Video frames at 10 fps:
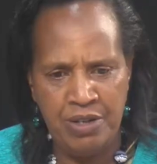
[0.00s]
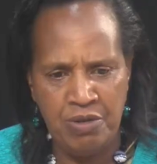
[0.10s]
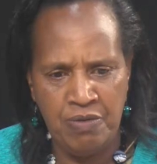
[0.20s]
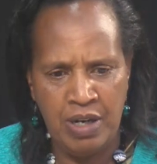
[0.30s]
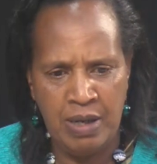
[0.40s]

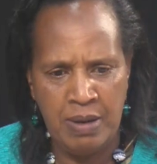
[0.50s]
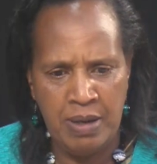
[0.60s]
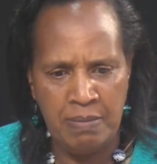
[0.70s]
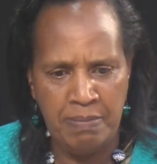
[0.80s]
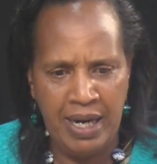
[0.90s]
of
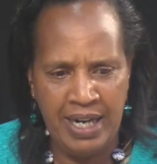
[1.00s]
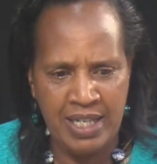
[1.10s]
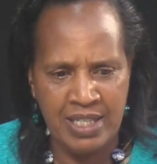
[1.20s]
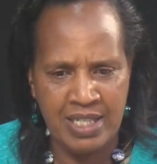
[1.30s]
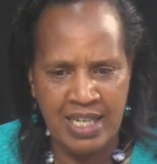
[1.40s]

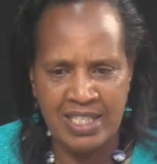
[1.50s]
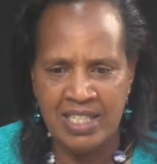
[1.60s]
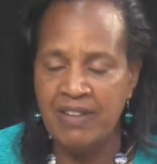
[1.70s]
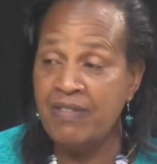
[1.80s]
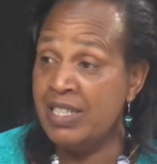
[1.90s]
parents that
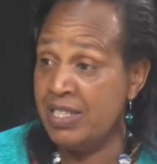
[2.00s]
gave us